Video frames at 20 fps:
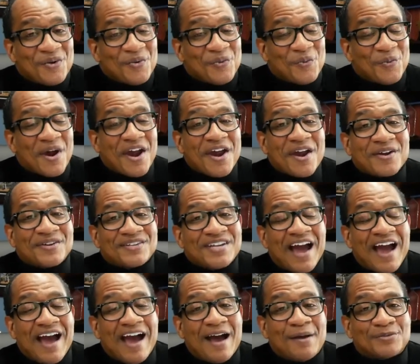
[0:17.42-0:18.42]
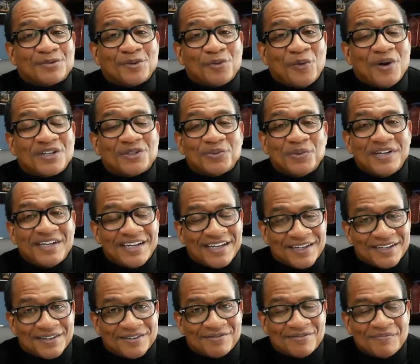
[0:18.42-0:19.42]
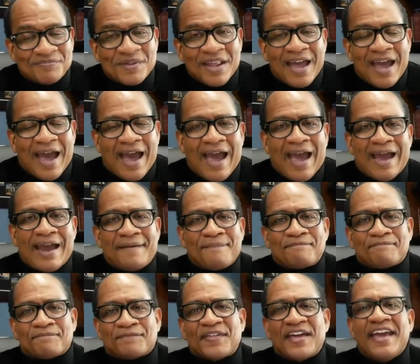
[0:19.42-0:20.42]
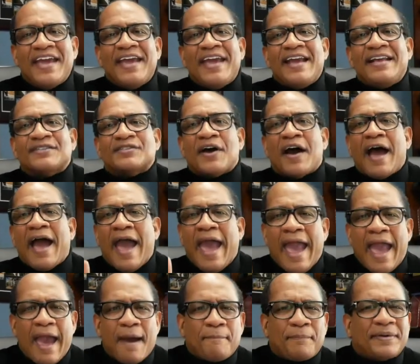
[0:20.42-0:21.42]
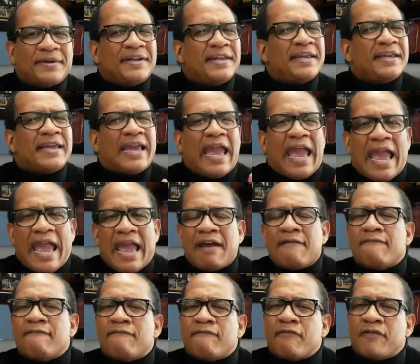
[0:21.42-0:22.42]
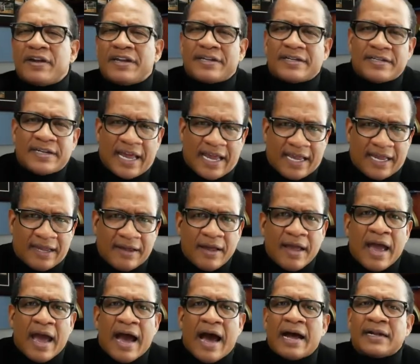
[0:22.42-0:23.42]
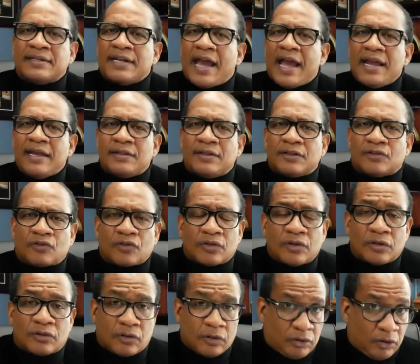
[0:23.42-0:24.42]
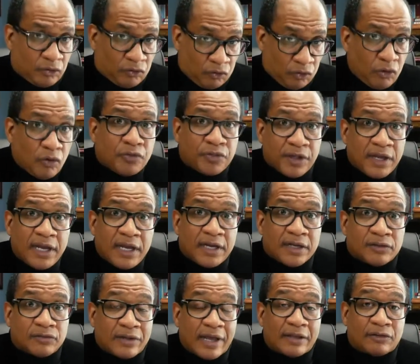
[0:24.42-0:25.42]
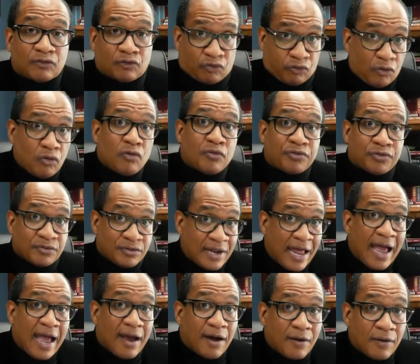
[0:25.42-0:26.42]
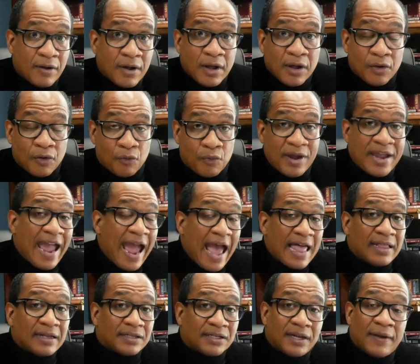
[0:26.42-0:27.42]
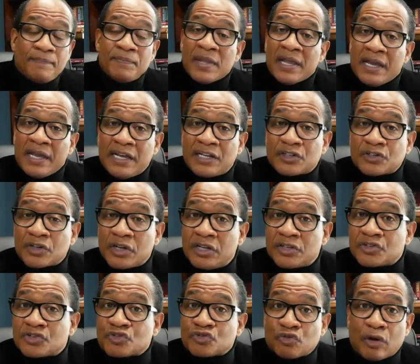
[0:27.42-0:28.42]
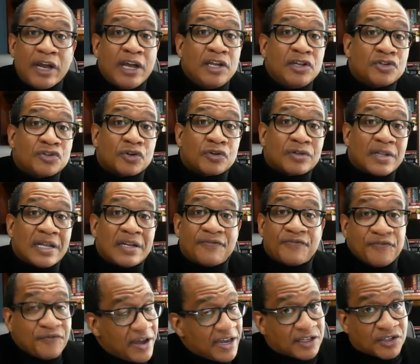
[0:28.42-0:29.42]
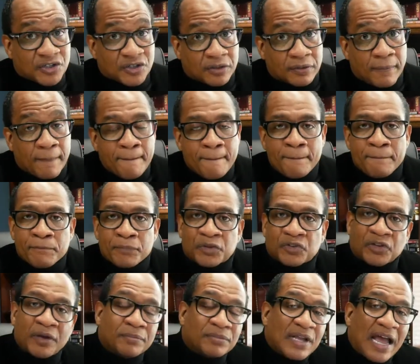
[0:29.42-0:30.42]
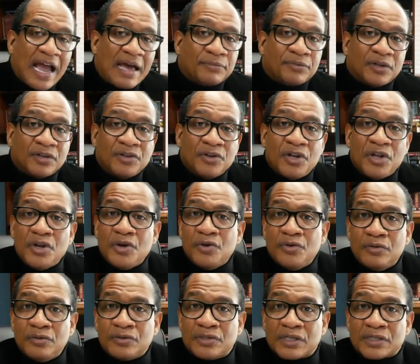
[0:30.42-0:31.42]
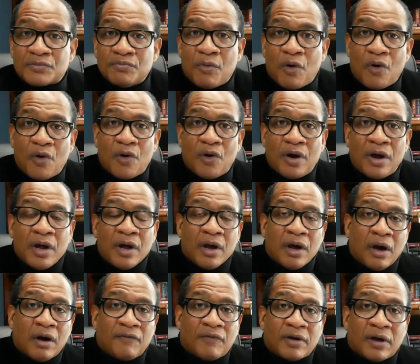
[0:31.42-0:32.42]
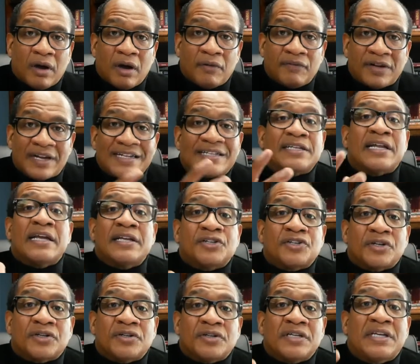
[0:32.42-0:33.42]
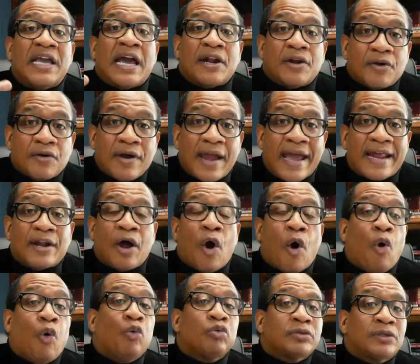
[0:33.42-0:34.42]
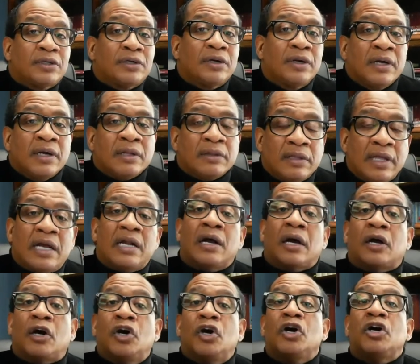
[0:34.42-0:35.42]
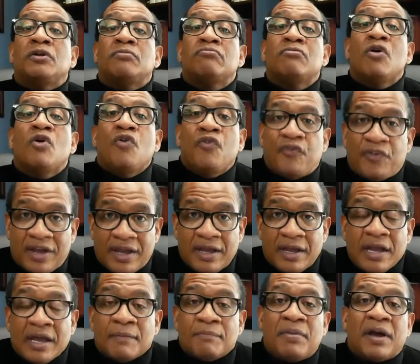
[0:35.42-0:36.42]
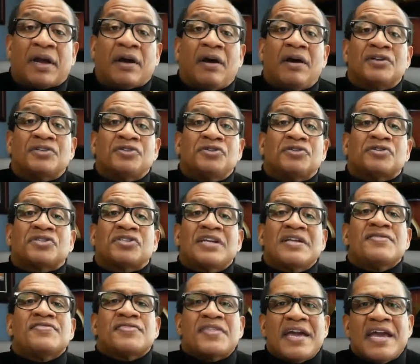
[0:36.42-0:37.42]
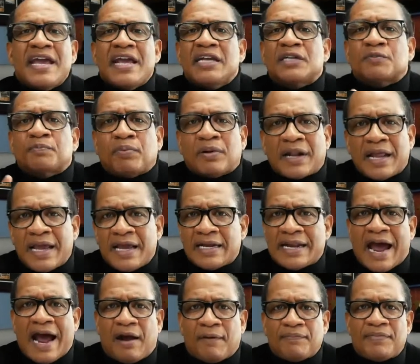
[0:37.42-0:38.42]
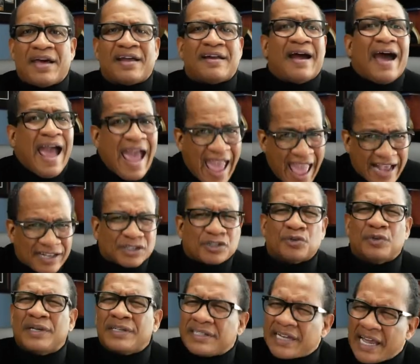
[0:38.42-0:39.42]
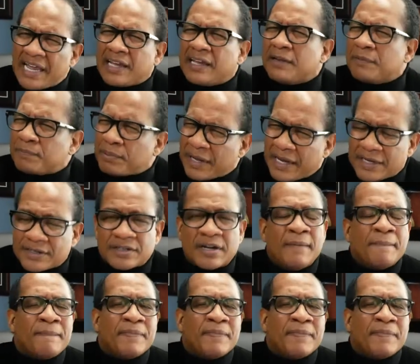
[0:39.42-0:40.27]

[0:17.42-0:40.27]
weird times in which we live, and things are happening every day. I tell you, the truth is that truth now, reality, is stranger than fiction. Sometimes the news is more of an attention getter and holder than a good movie, because you see things played out that are actually taking place